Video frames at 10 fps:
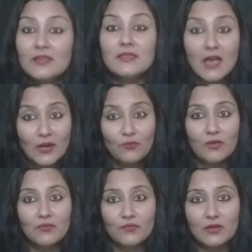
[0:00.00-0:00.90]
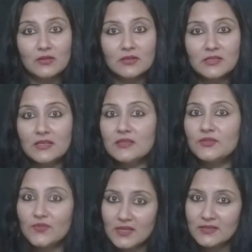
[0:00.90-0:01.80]
That one word
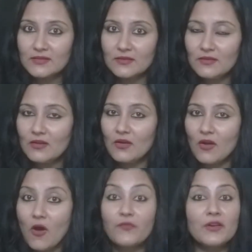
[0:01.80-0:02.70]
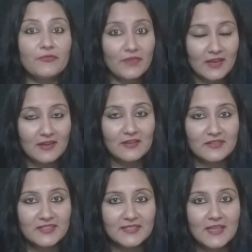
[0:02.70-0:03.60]
is reason of our
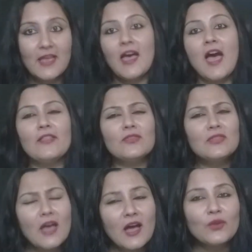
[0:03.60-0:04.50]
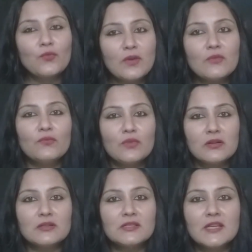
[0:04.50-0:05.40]
failures and that one
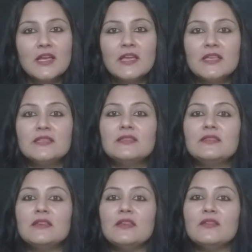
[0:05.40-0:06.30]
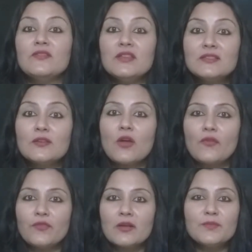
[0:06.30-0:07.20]
word is the reason
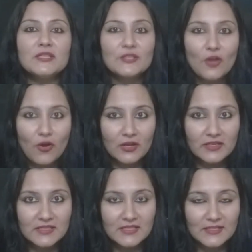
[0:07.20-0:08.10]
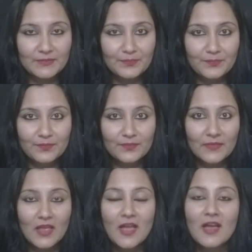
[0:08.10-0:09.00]
of our mediocrity.
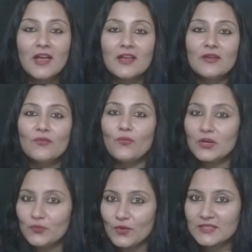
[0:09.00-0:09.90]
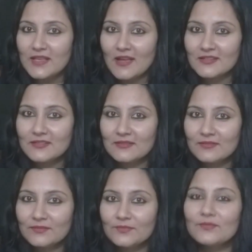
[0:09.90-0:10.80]
What was that?
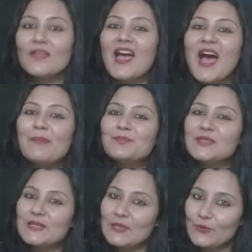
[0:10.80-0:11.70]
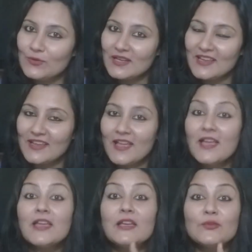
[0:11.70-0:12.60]
Absolutely.
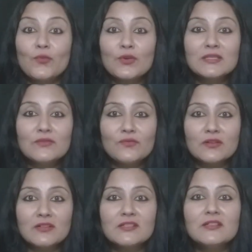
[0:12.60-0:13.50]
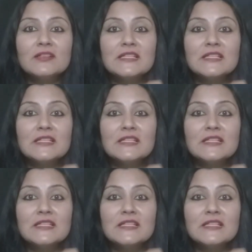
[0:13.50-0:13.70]
It was the word